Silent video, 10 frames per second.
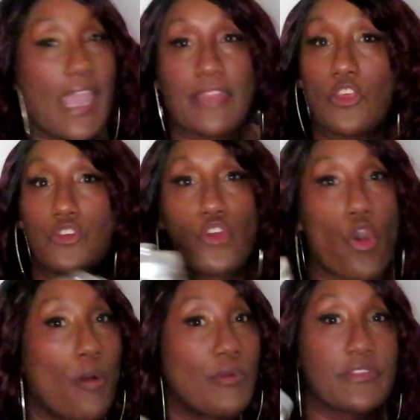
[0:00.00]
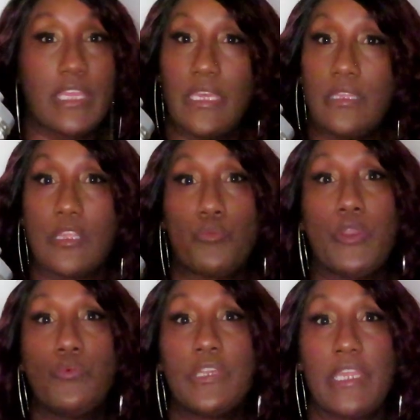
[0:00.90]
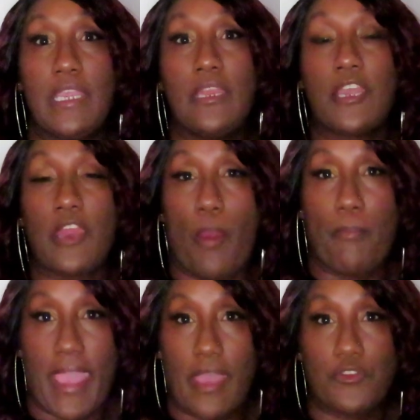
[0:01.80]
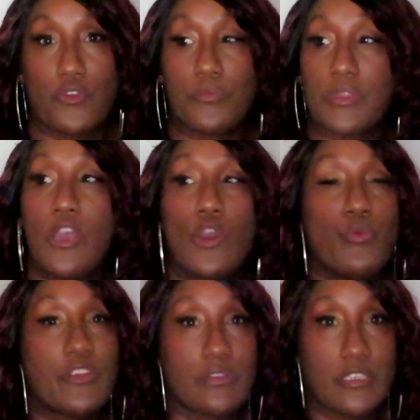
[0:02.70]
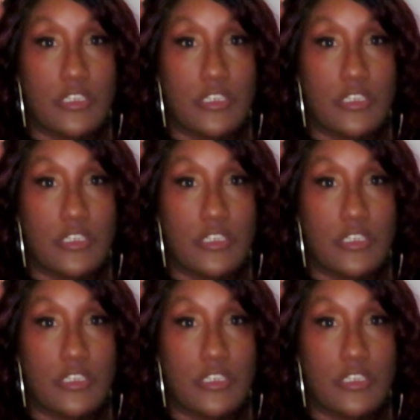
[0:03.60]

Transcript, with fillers: just got the normal things that we would need in our bathrooms, which is